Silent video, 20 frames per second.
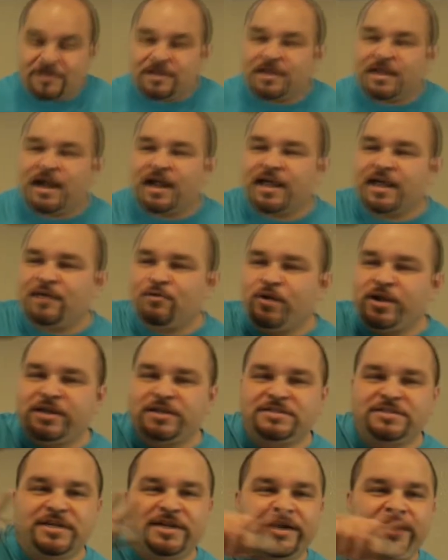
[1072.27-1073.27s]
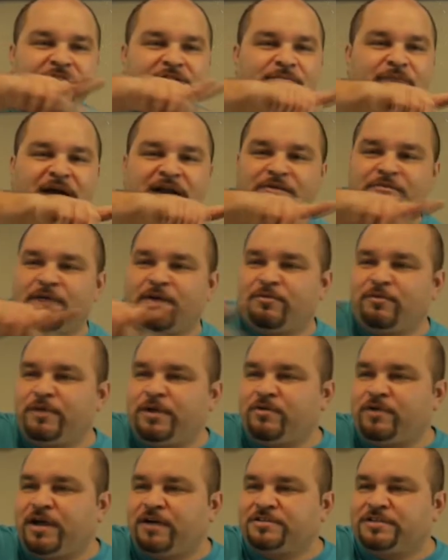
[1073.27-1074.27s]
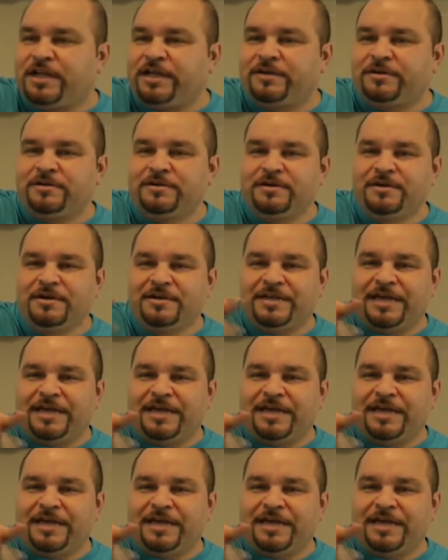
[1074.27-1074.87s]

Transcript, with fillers: Can I get a witness in here? Anybody remember me when I was little?